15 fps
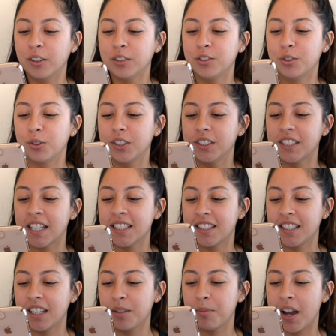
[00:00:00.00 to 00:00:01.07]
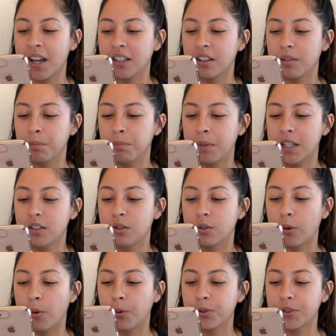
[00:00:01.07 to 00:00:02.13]
Dual density
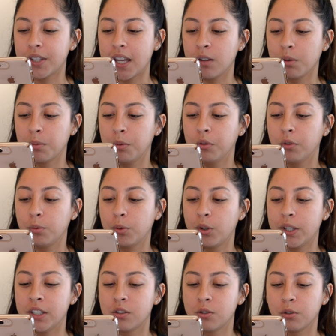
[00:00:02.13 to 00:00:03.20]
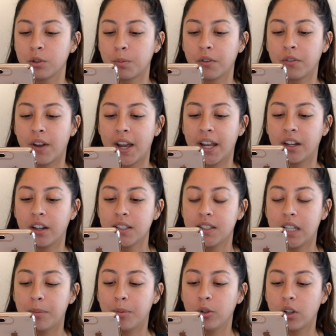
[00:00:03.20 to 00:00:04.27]
midsoles and removable insoles provide
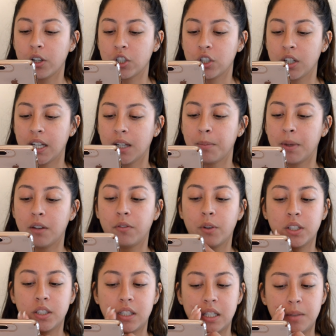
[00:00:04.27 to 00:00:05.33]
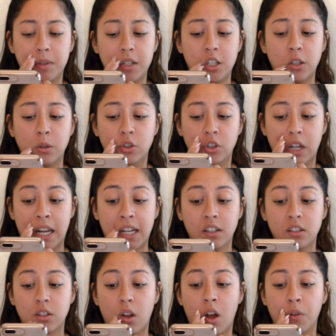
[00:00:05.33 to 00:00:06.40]
stable cushioning. Midfoot TPU
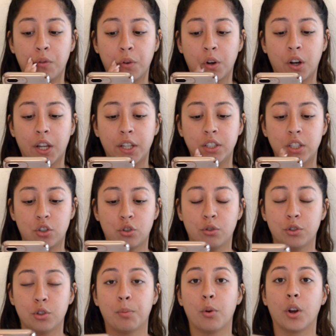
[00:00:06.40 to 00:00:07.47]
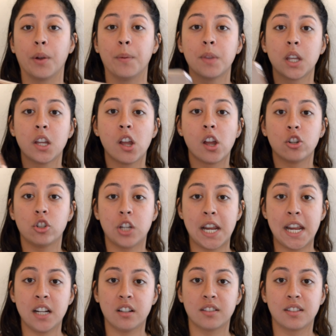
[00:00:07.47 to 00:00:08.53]
shanks offer additional support.
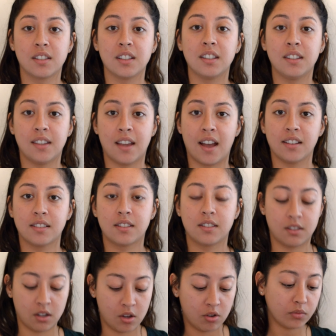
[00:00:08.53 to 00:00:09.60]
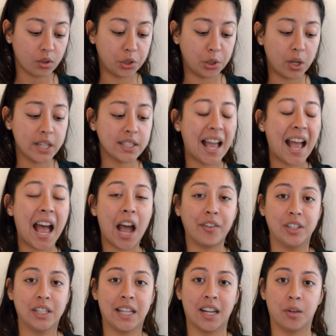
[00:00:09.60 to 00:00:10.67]
Shanks, yes. You guys
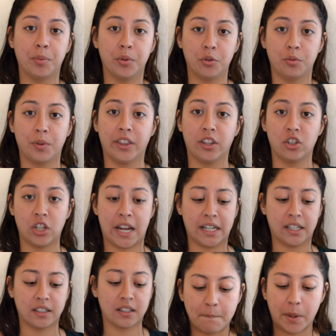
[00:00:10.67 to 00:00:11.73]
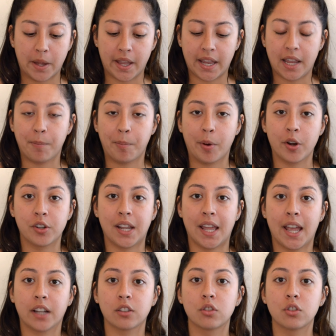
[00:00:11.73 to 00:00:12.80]
have to get a boot with shanks, but it
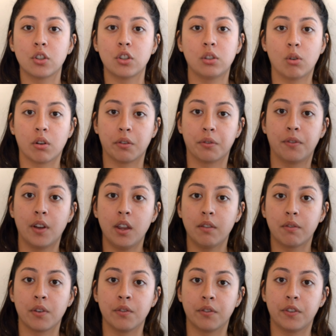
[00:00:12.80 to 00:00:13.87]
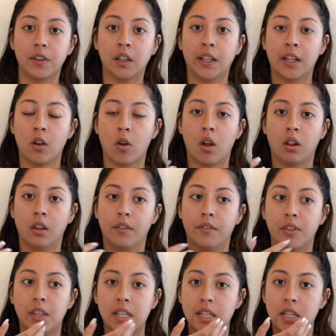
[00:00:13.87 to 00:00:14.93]
protects your foot from feeling all of
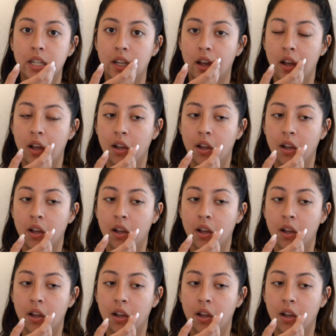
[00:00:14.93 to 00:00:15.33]
the